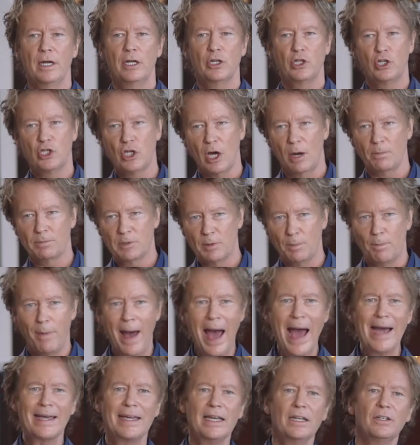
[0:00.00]
Jumps
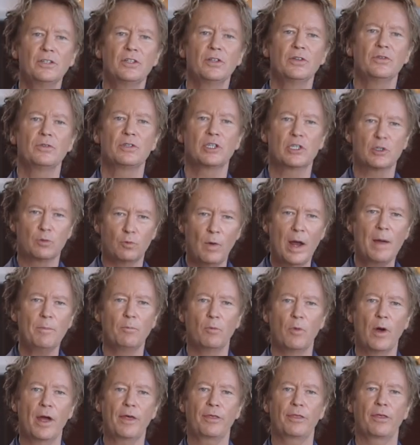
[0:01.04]
back into swim
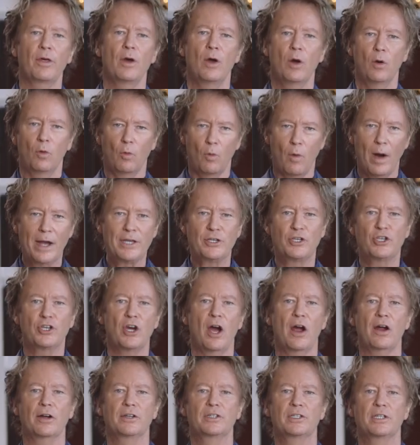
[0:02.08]
with white
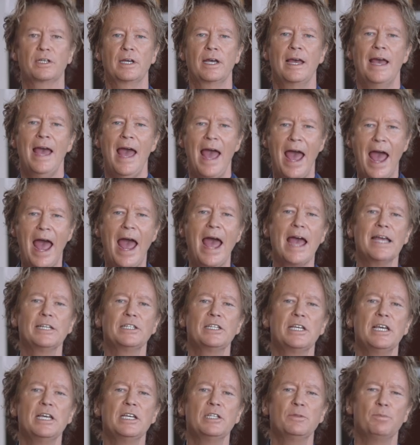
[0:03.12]
sharks, as
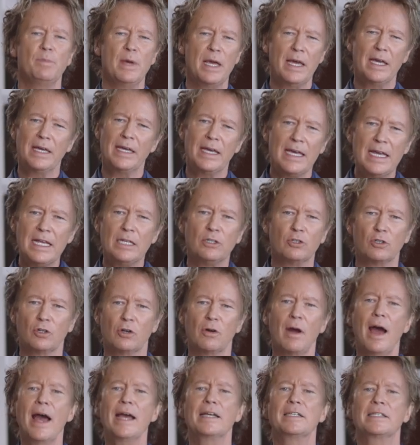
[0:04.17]
he's being eaten,
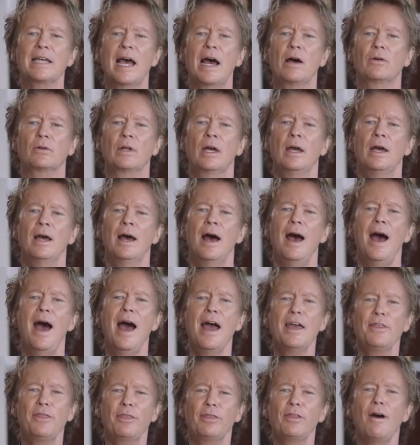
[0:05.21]
cries out,
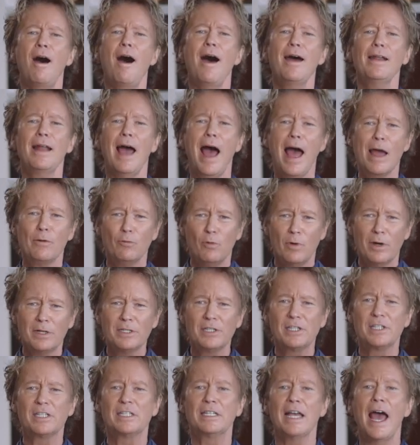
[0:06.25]
"I thought I was
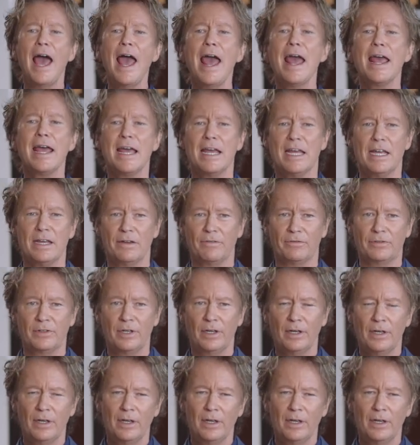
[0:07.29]
saved."